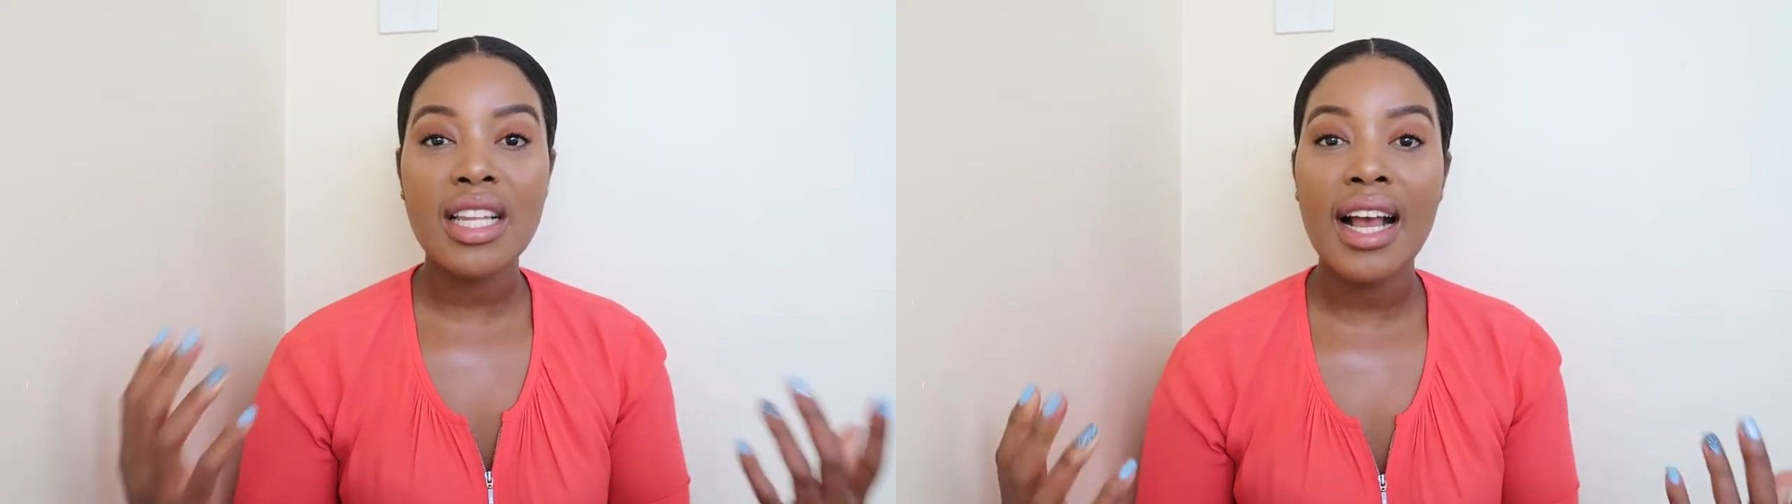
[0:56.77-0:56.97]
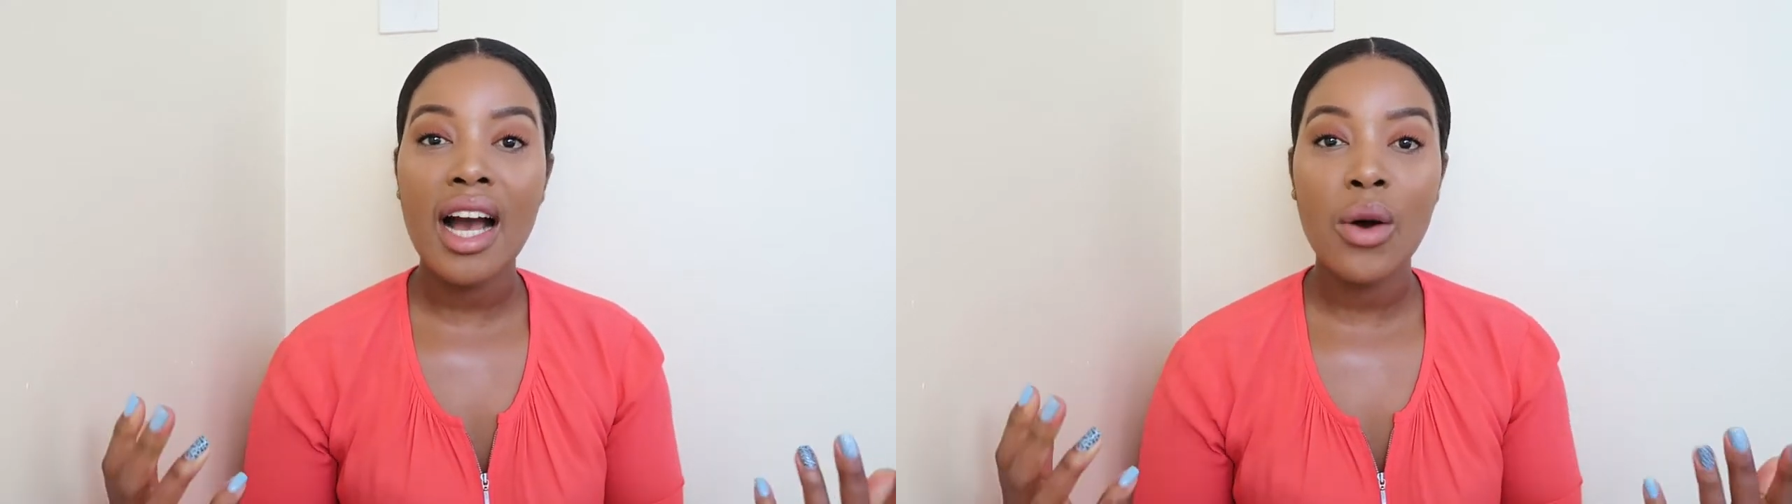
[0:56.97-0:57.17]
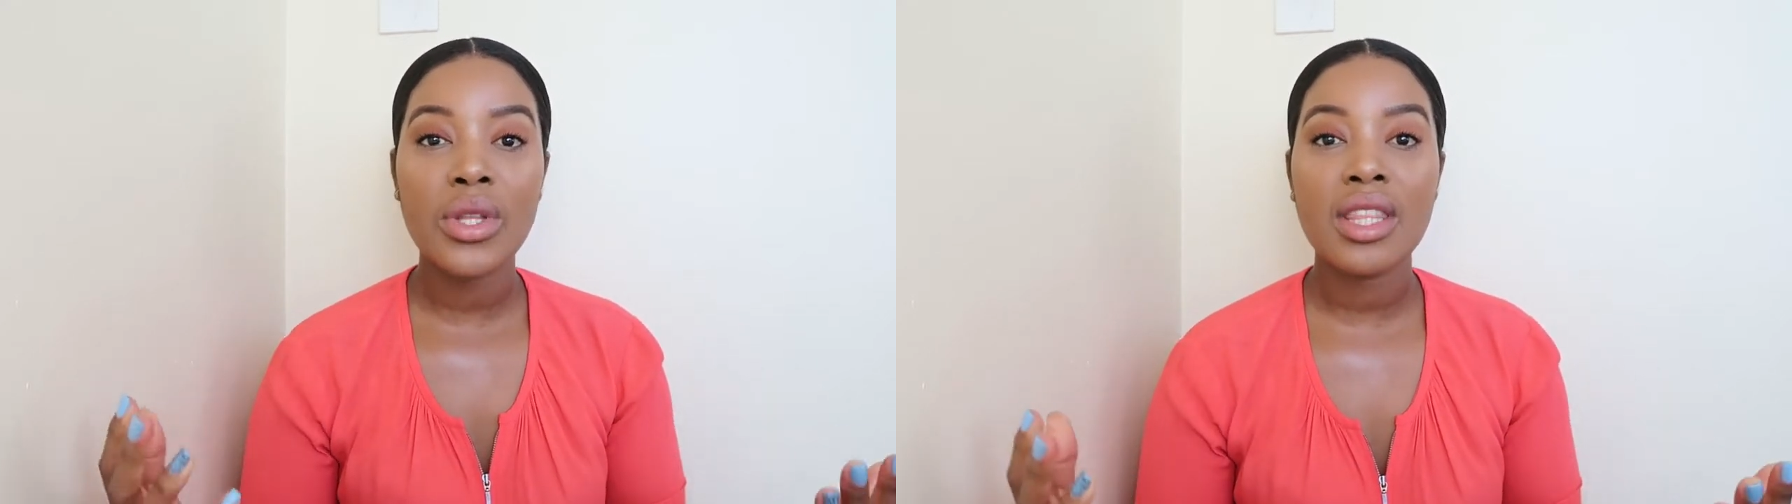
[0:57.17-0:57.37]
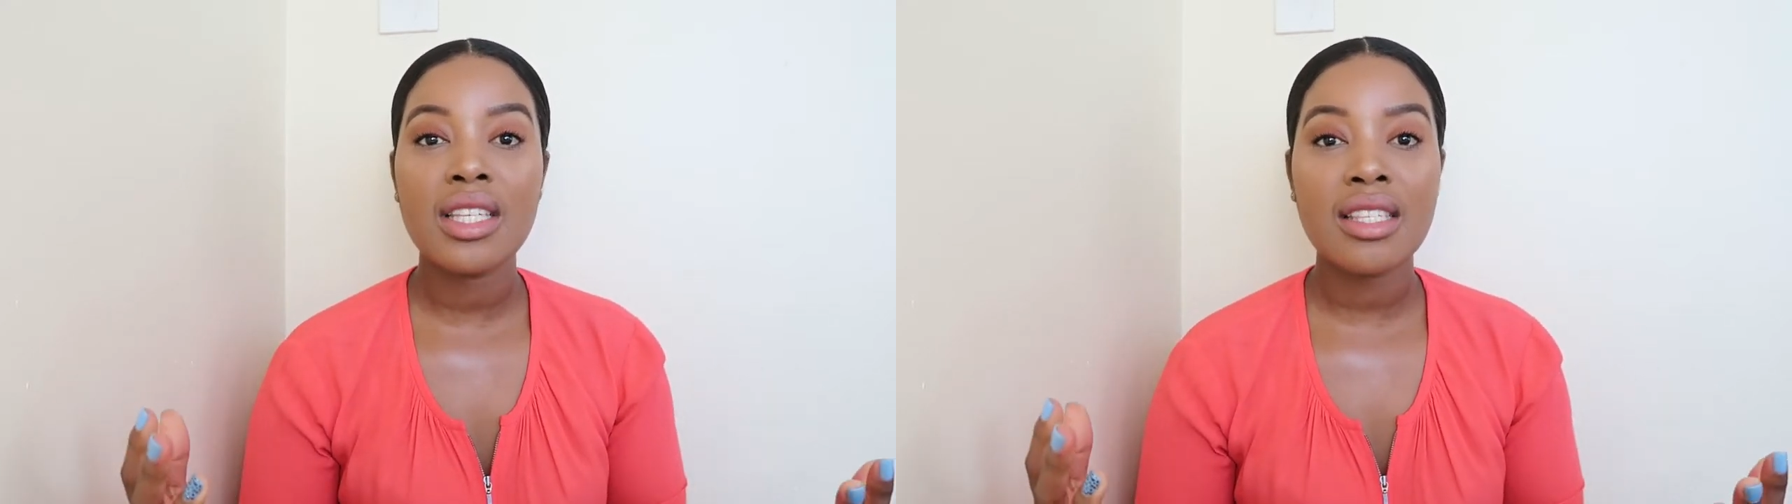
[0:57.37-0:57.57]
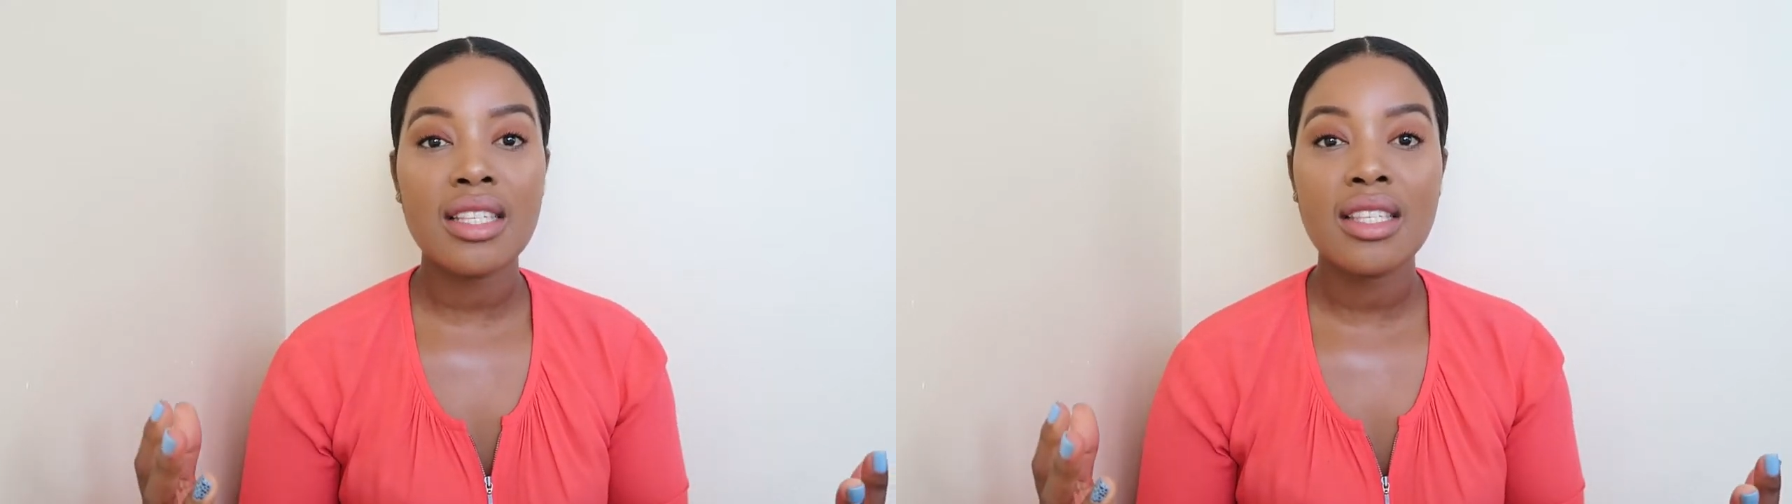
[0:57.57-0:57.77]
like how a
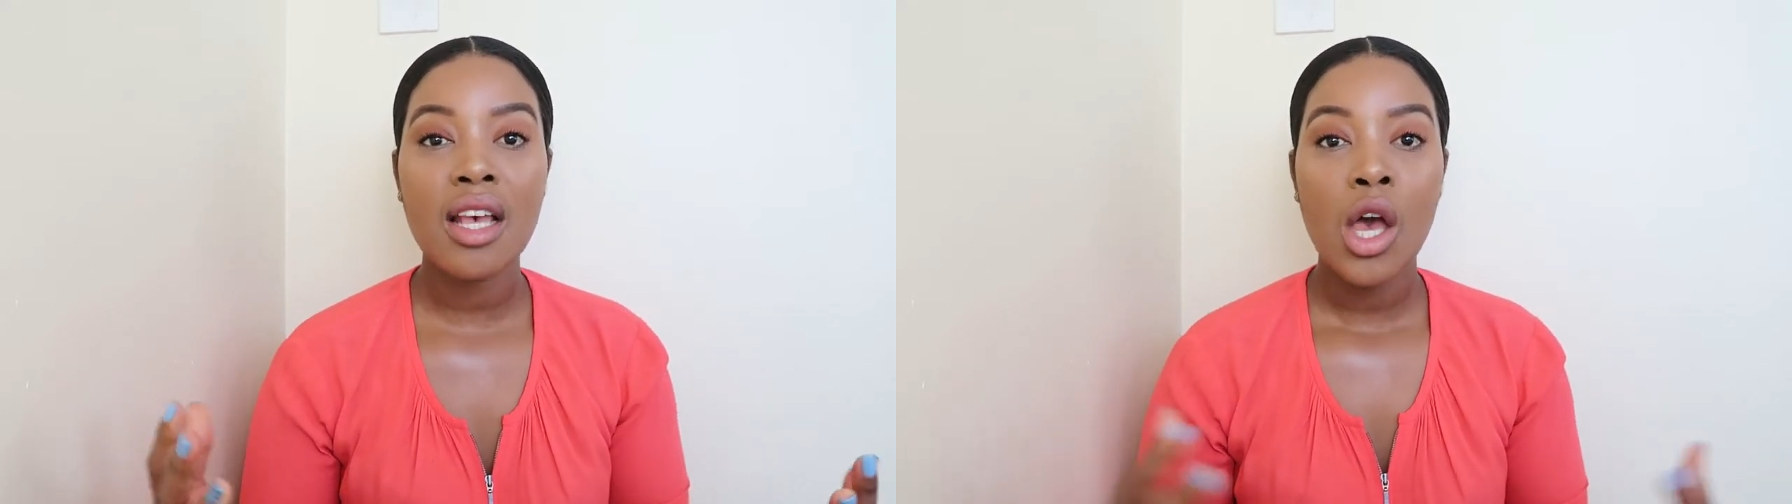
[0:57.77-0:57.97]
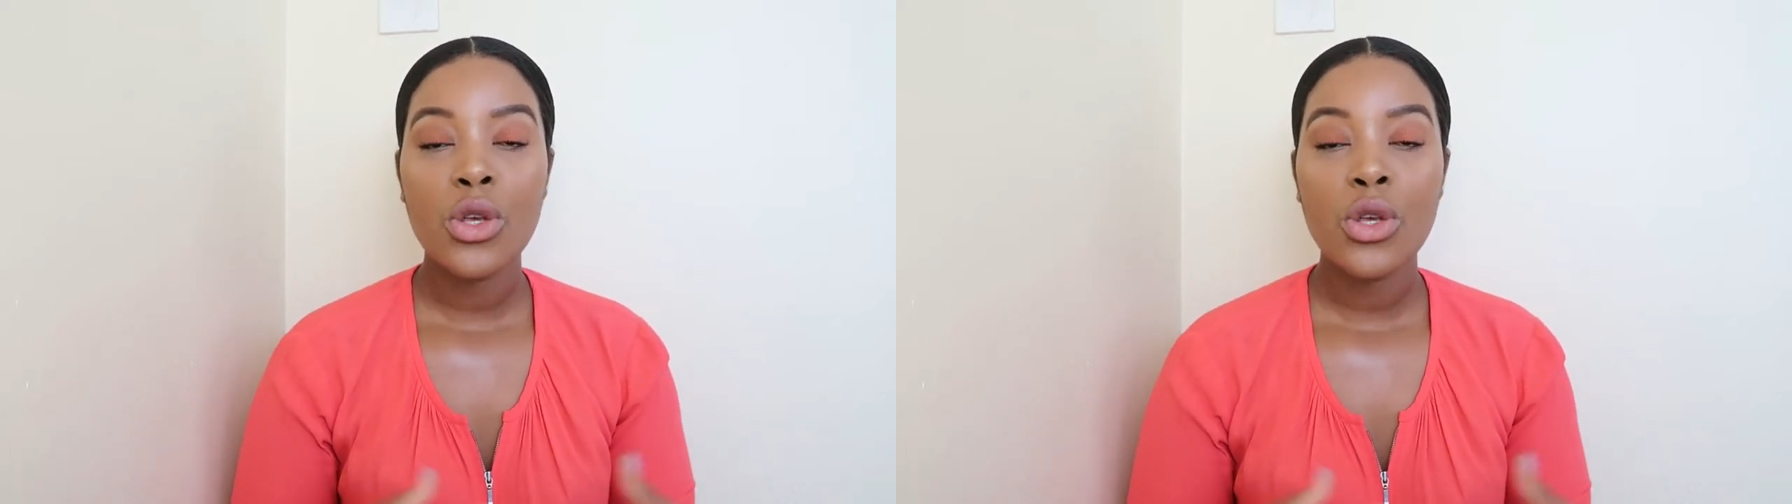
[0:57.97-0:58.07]
thesis